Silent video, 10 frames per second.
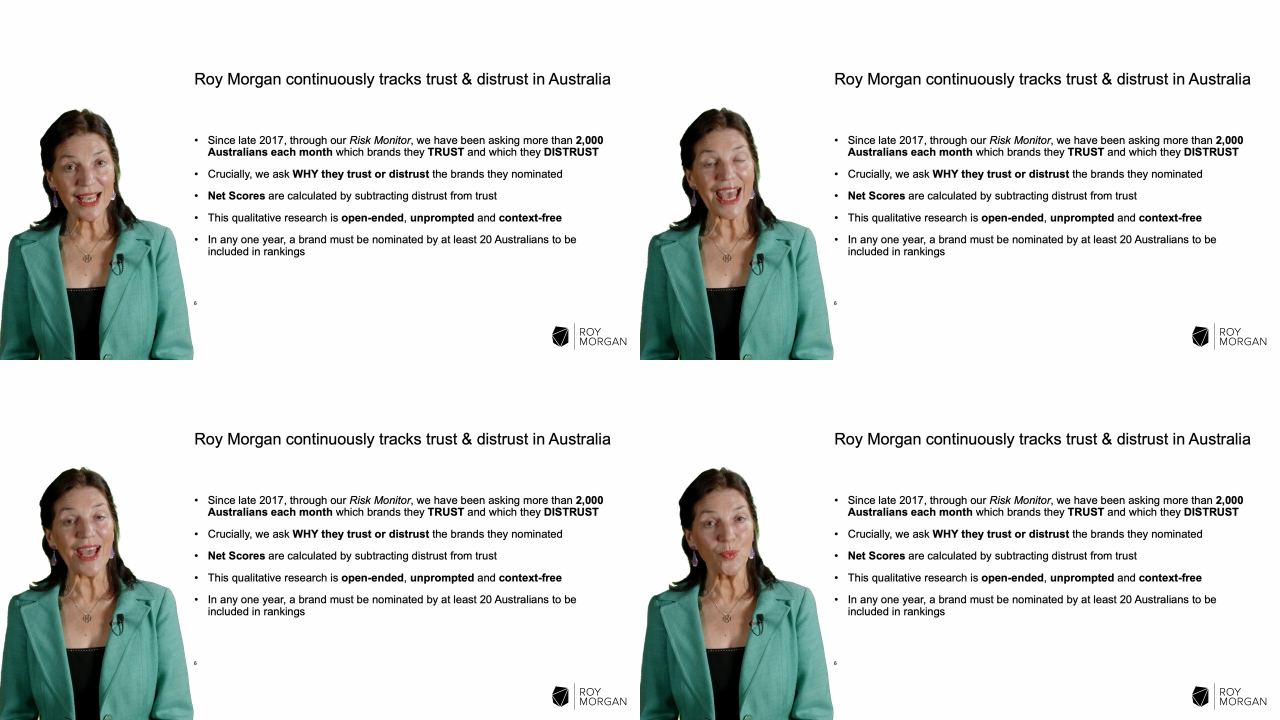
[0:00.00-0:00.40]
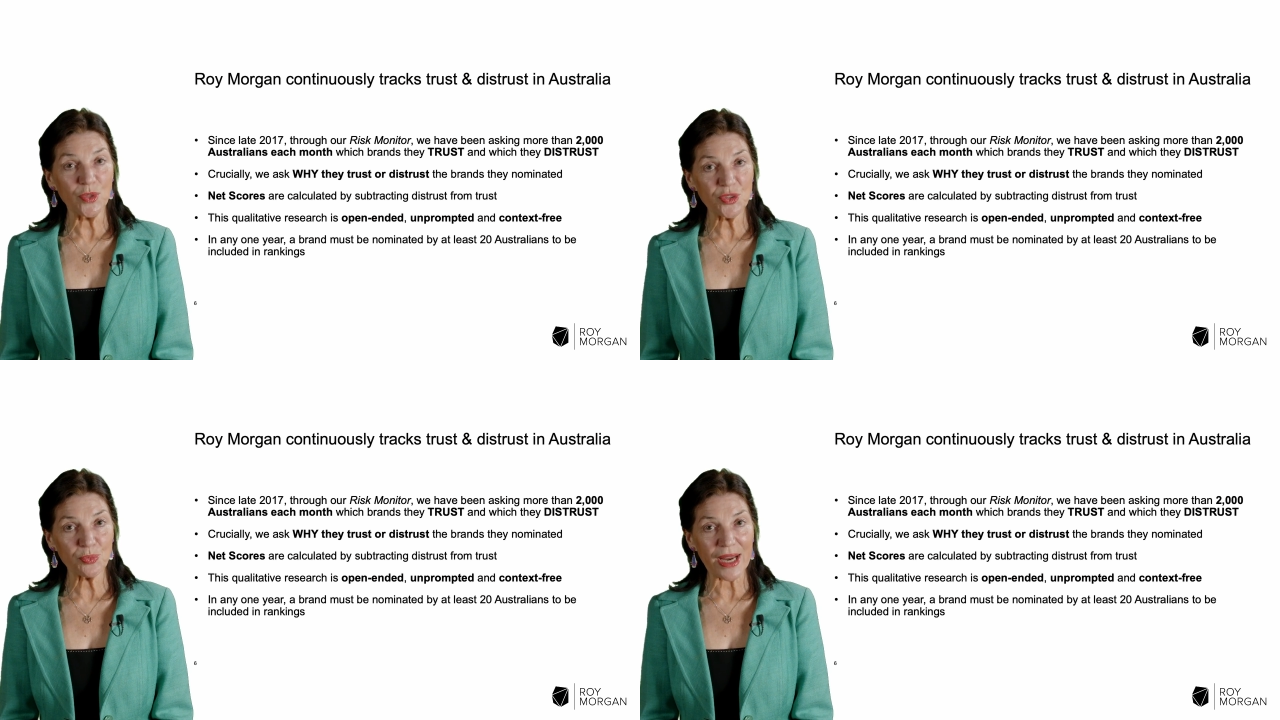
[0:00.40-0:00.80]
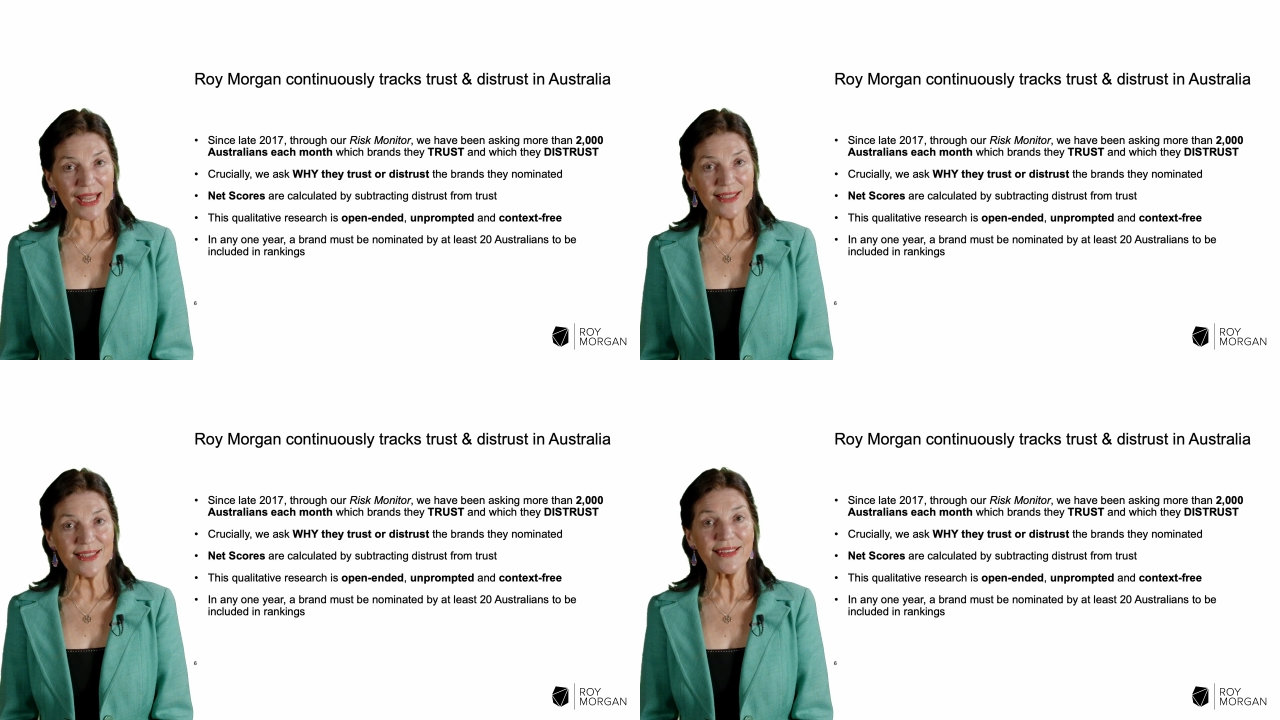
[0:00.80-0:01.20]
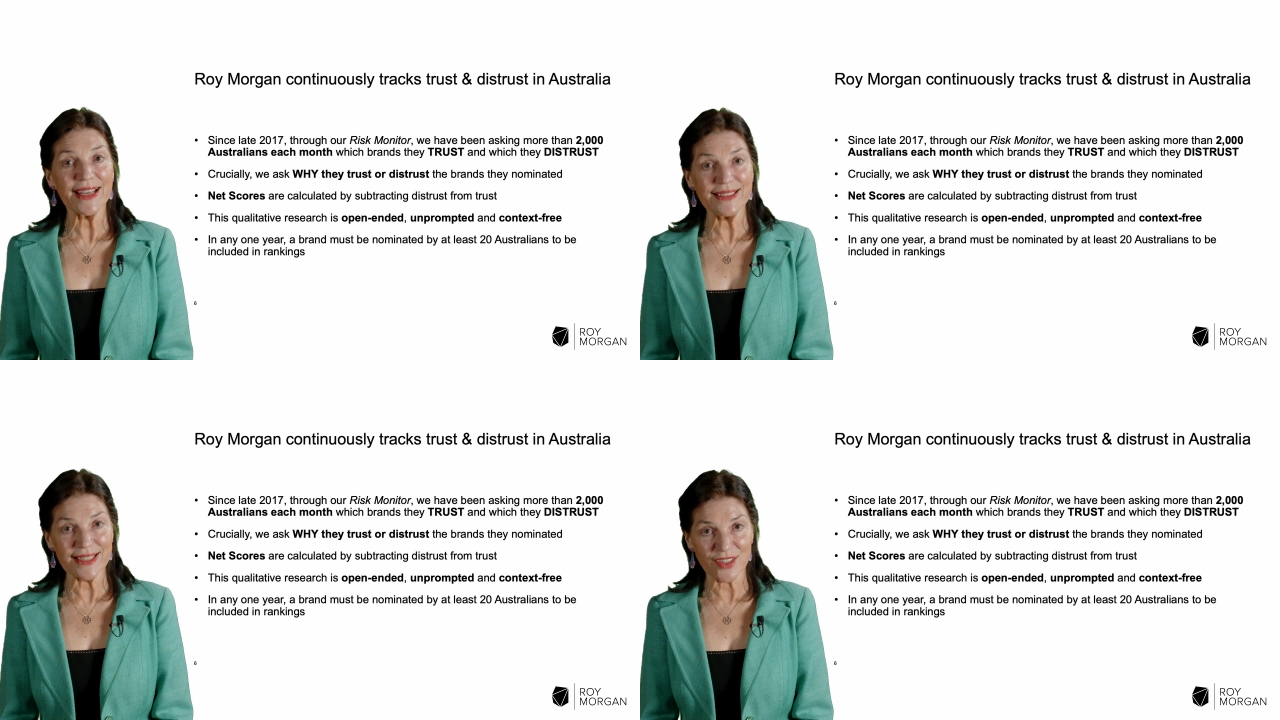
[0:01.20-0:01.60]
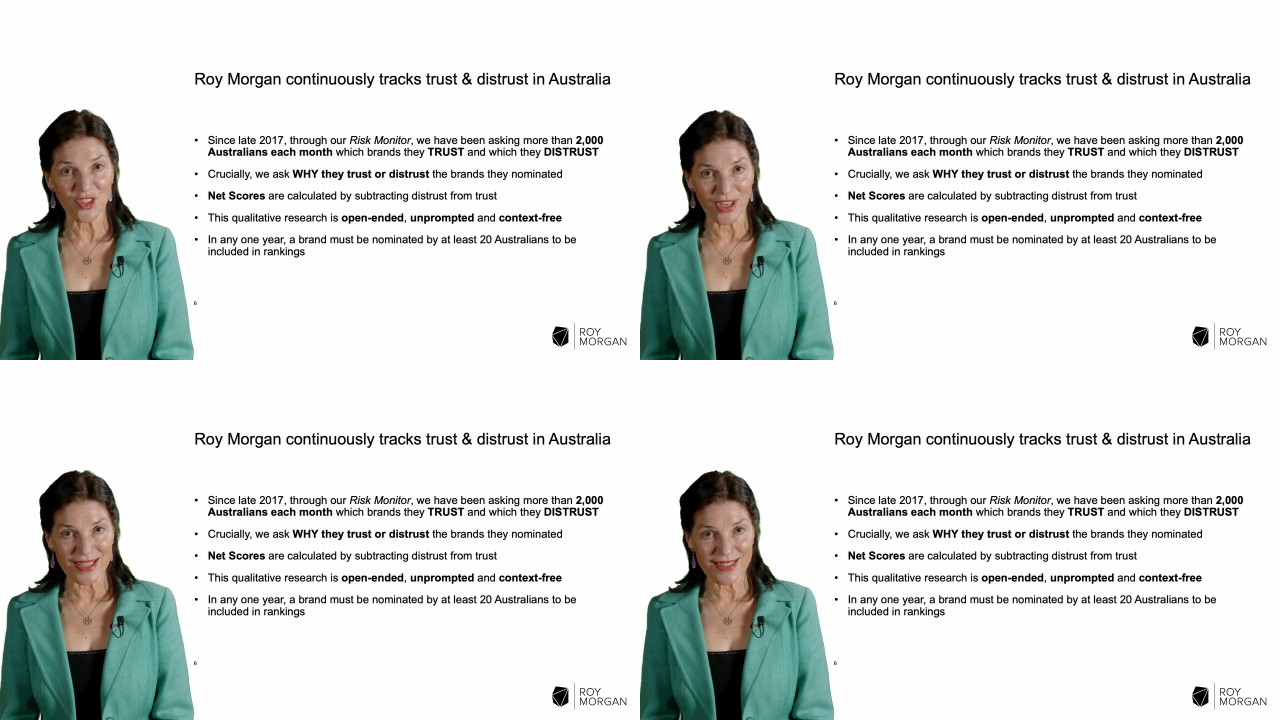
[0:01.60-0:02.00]
and which brands they
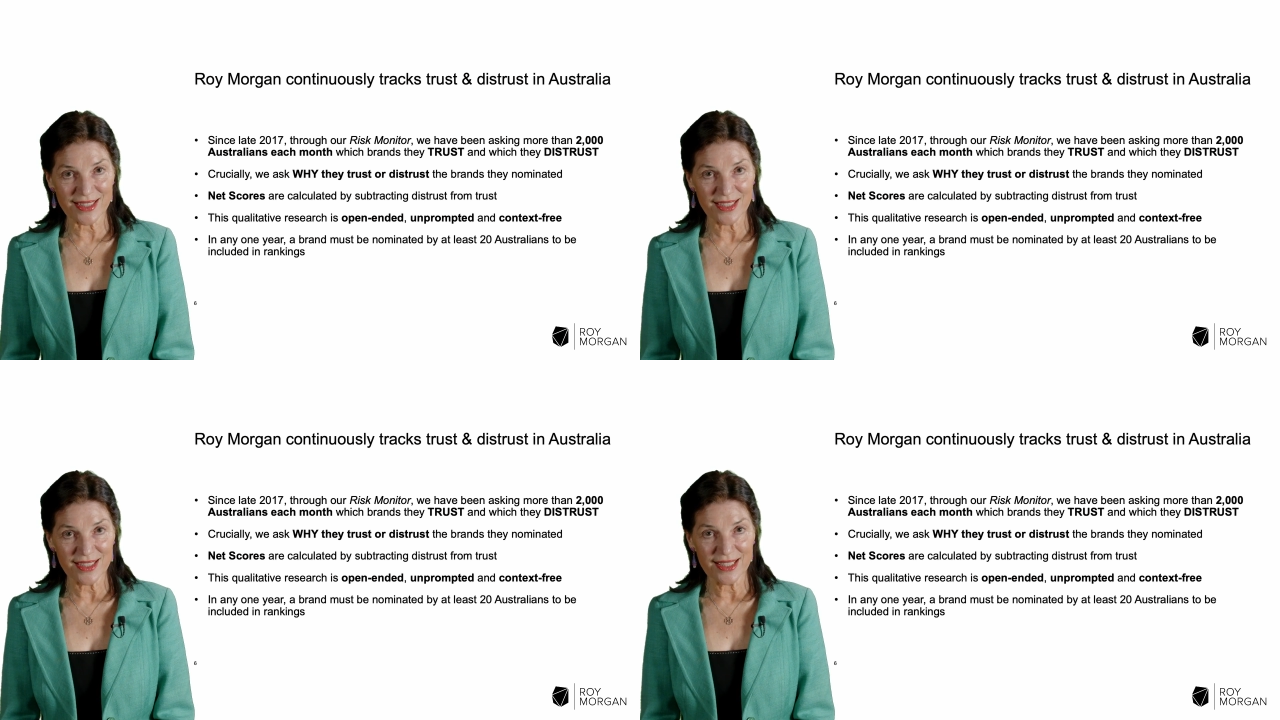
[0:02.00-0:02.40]
distrust.